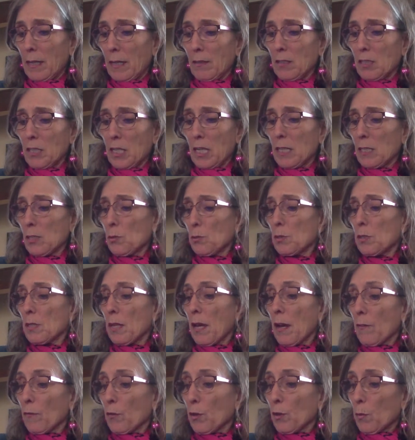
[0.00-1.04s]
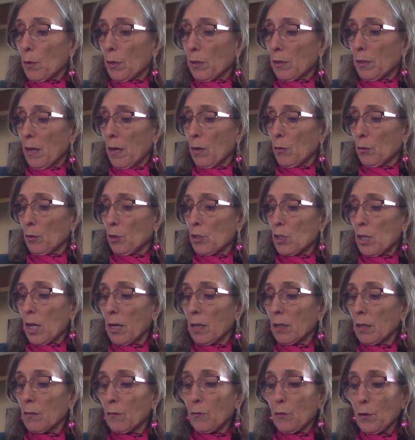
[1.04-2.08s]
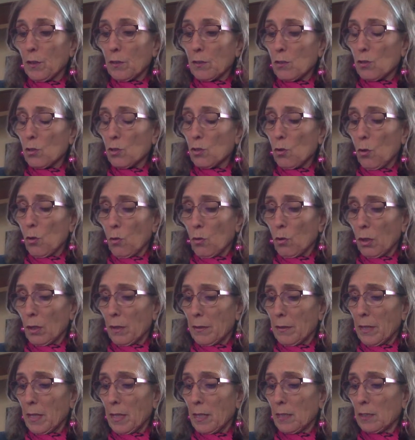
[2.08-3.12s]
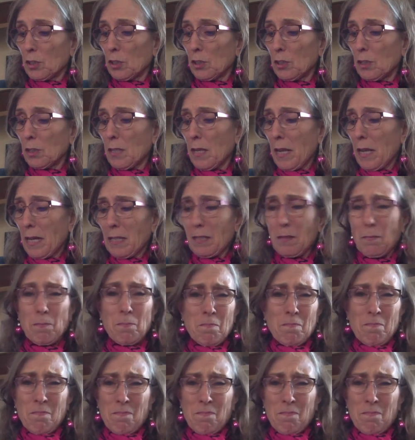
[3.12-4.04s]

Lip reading: The taste was everywhere now and her tongue felt sore on the edges. Kat,